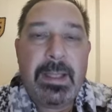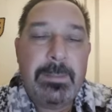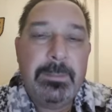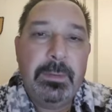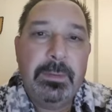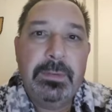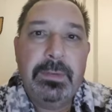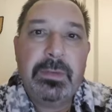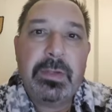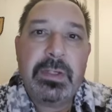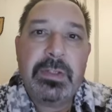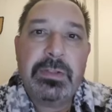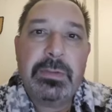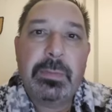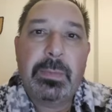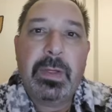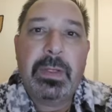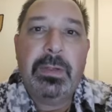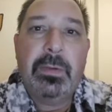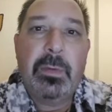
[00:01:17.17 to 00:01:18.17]
I'm not rushed to
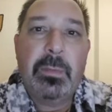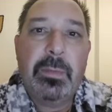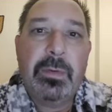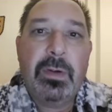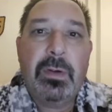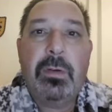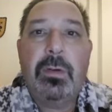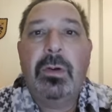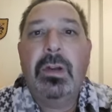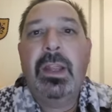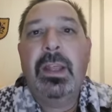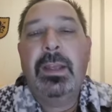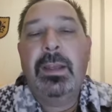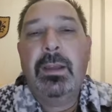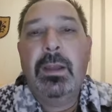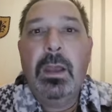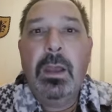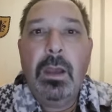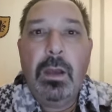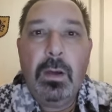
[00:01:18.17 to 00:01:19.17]
write homework, or like,
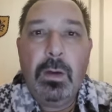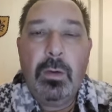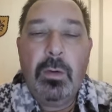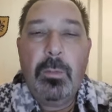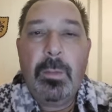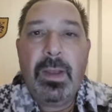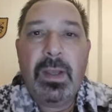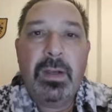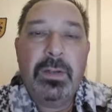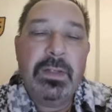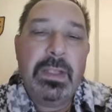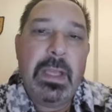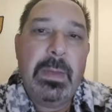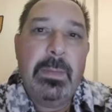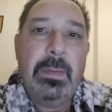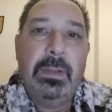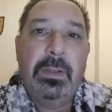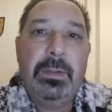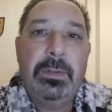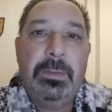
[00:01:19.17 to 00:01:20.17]
oh my god, I
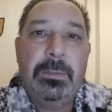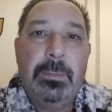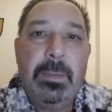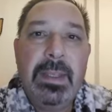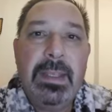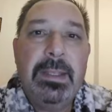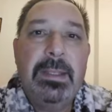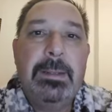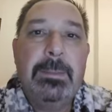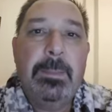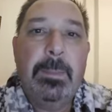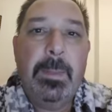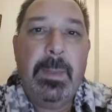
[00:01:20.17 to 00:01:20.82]
will not make it.